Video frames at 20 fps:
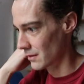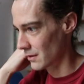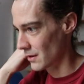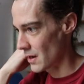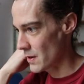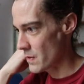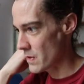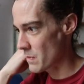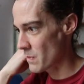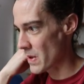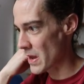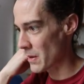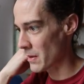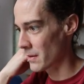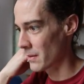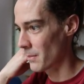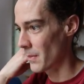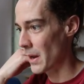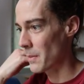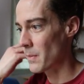I mean,
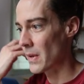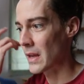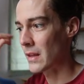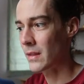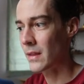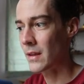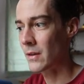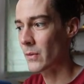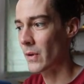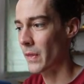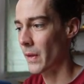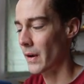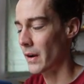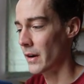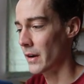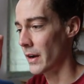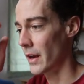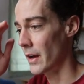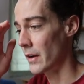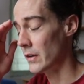my main thing with
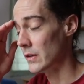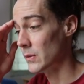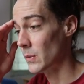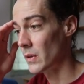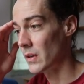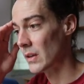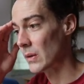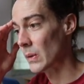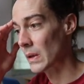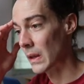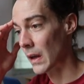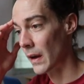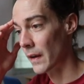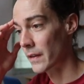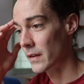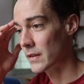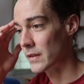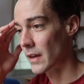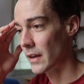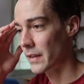art now is working with
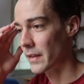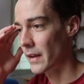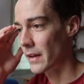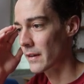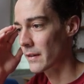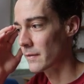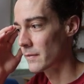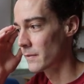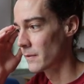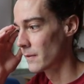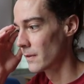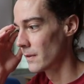colors I love.